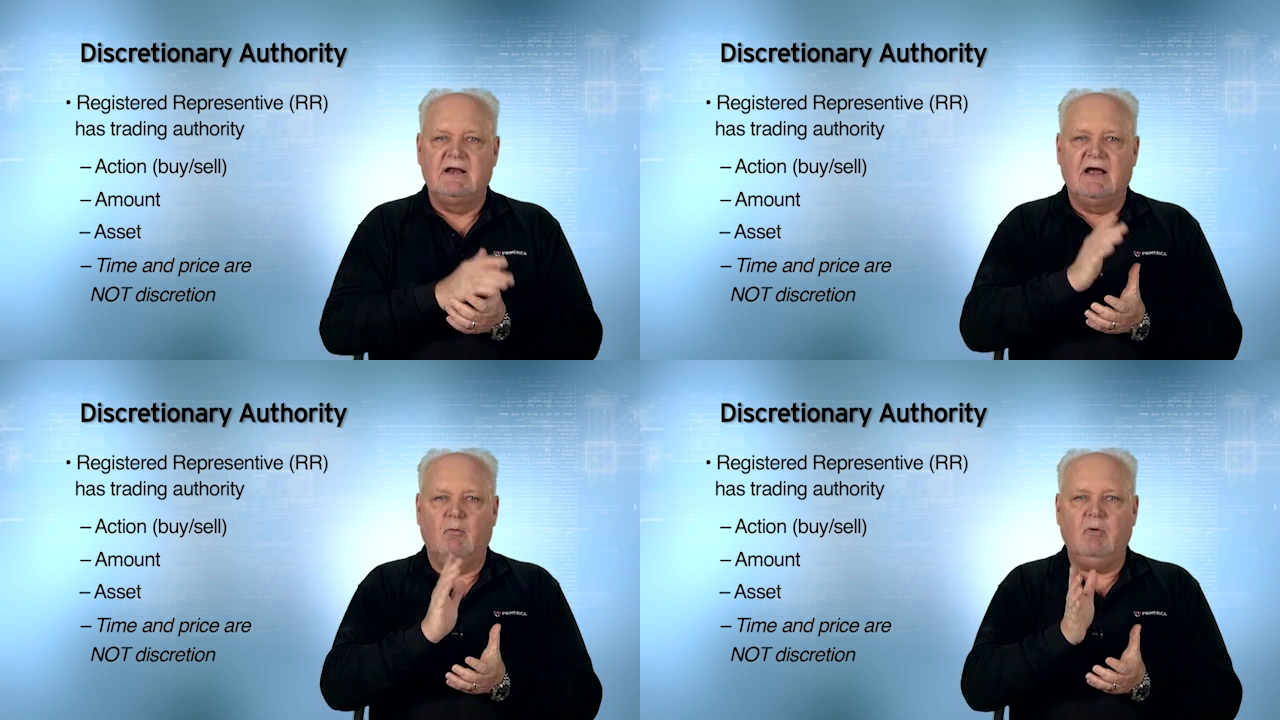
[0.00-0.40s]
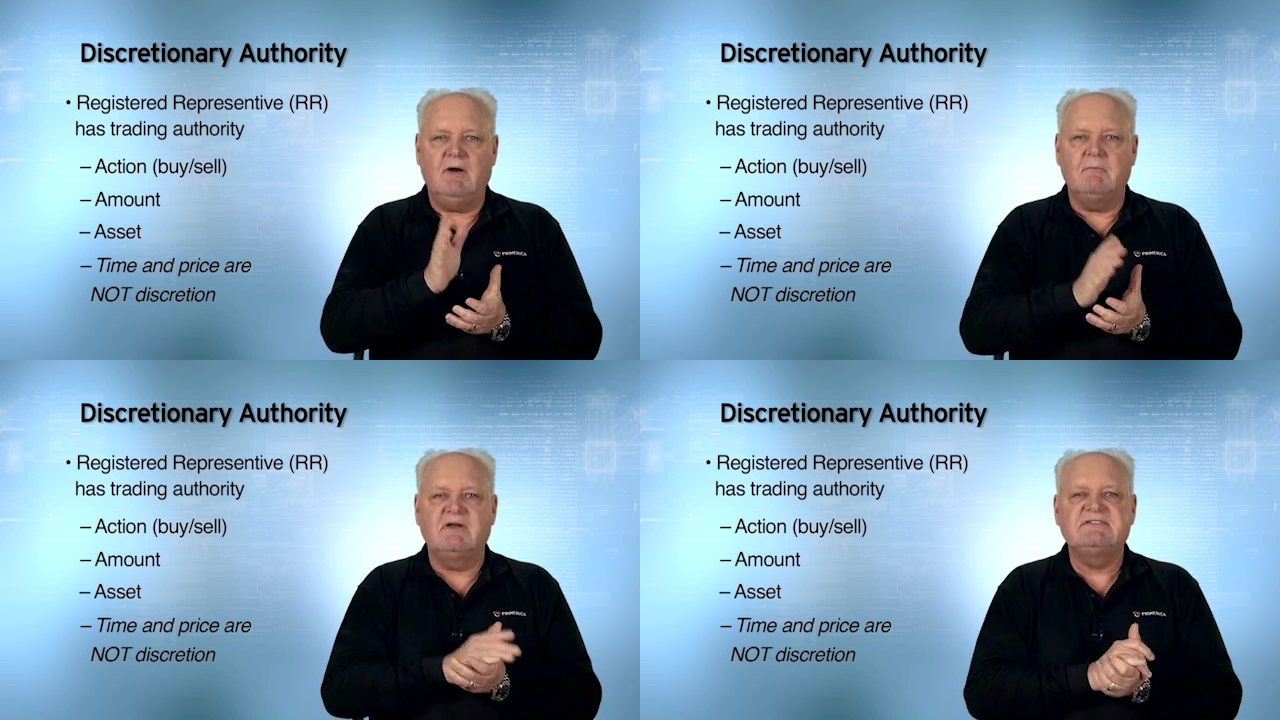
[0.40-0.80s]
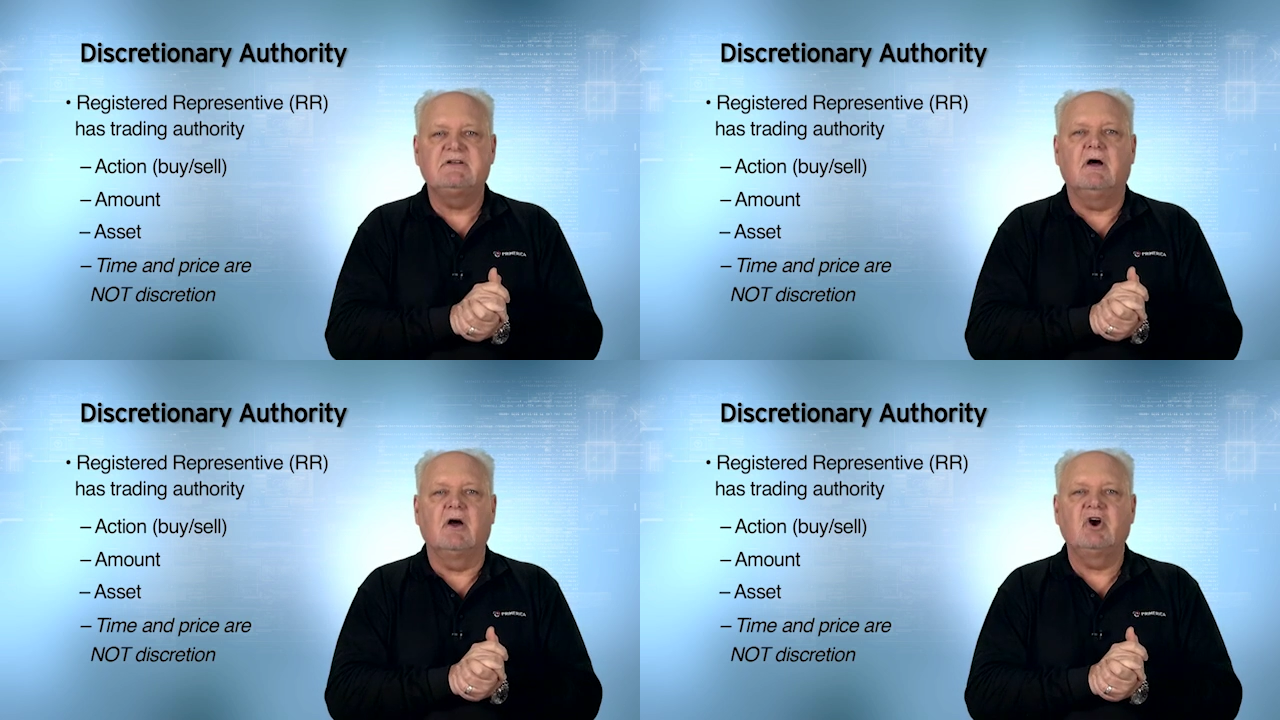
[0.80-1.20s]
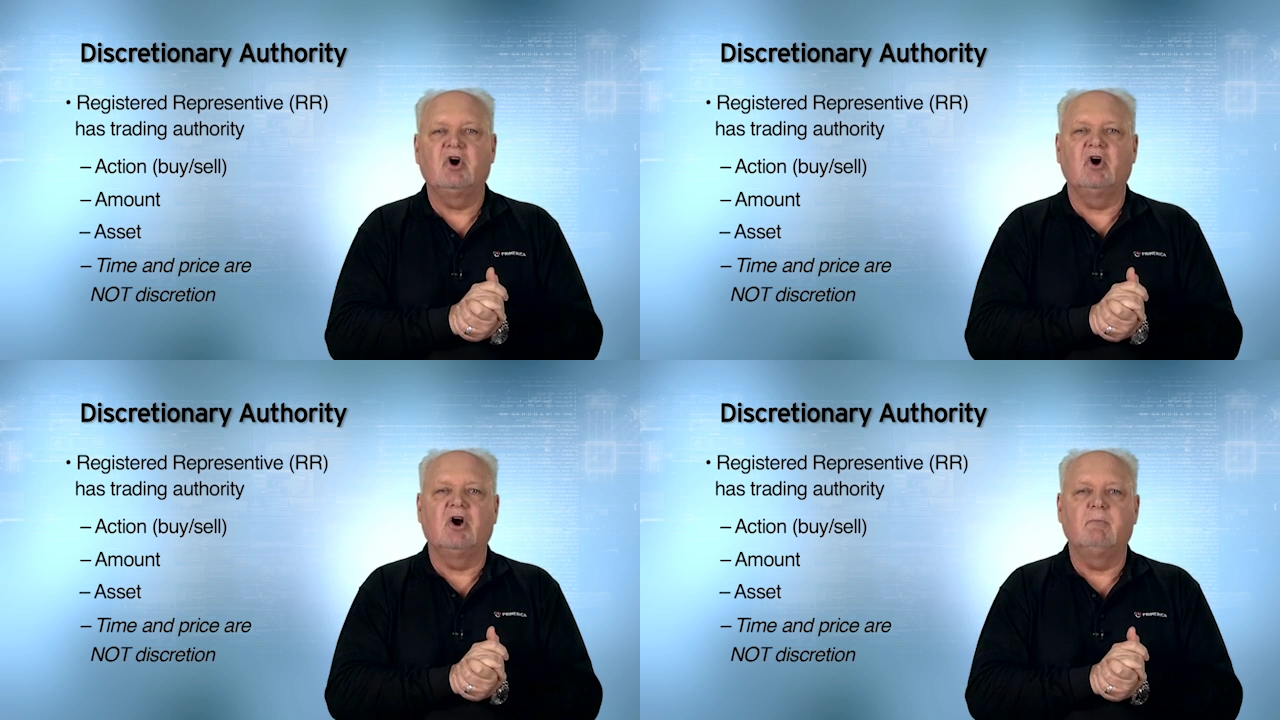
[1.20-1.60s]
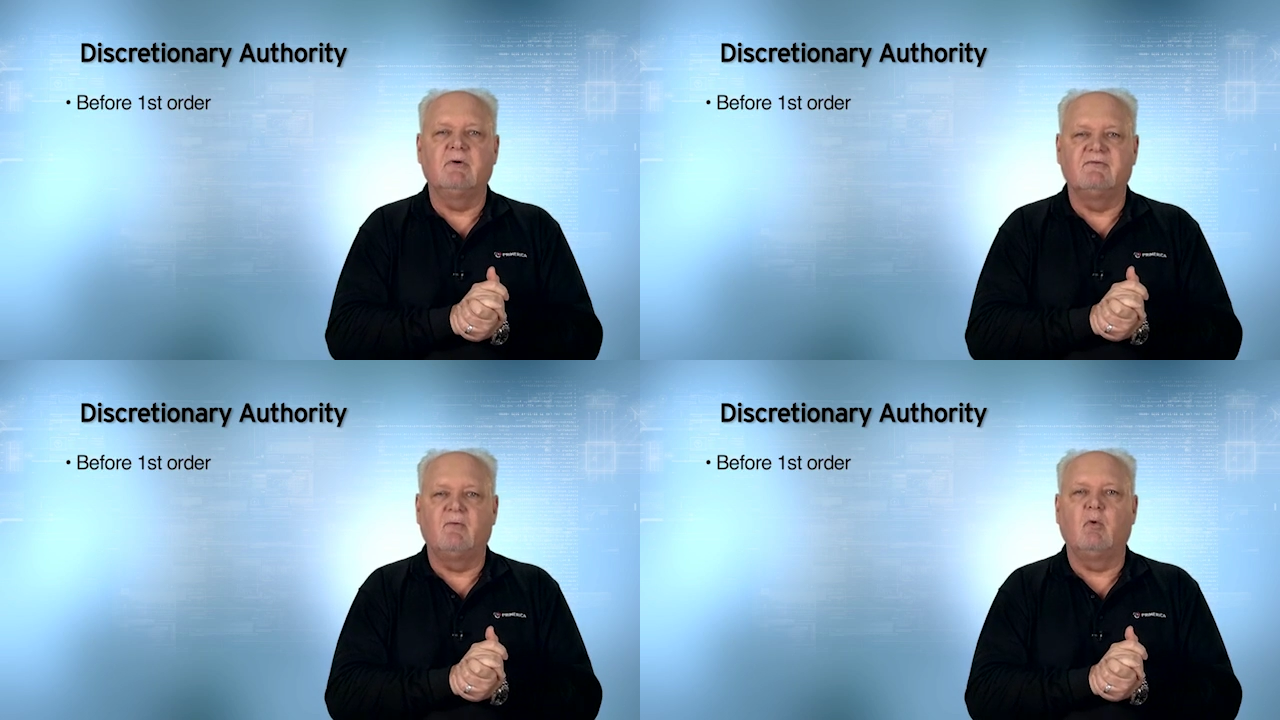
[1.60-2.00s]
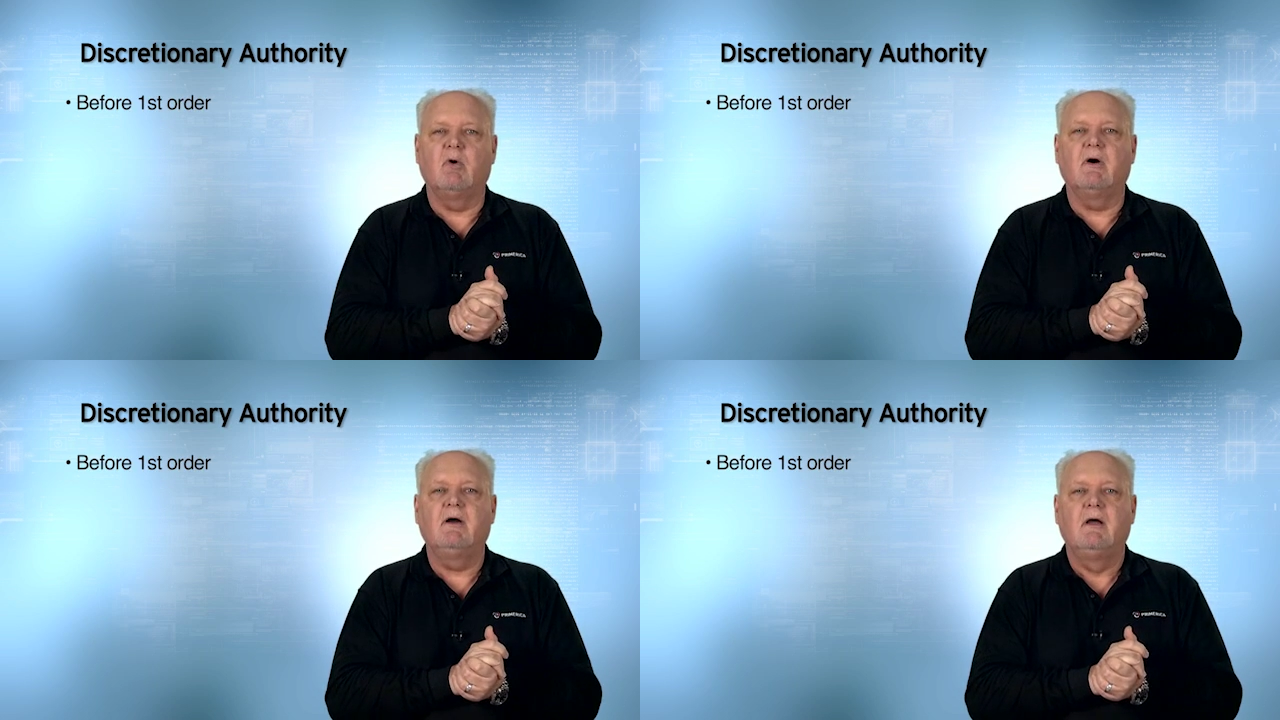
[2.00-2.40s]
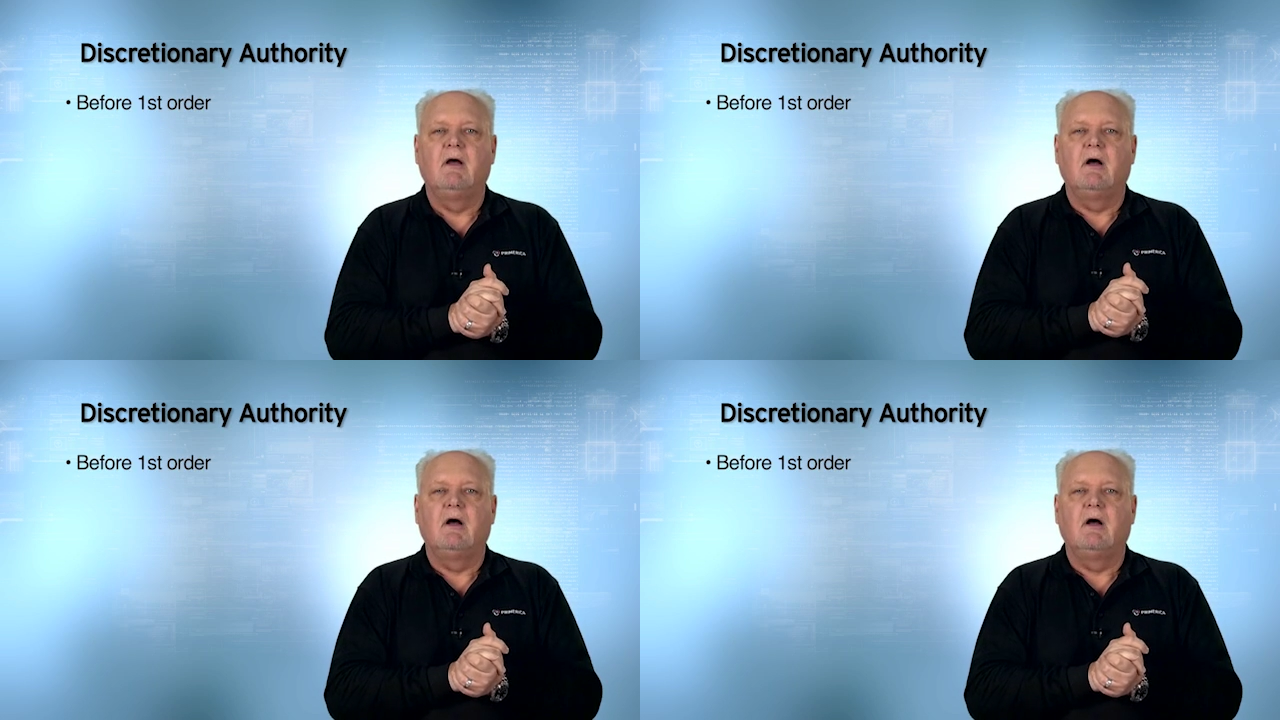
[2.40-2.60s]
Now what must occur before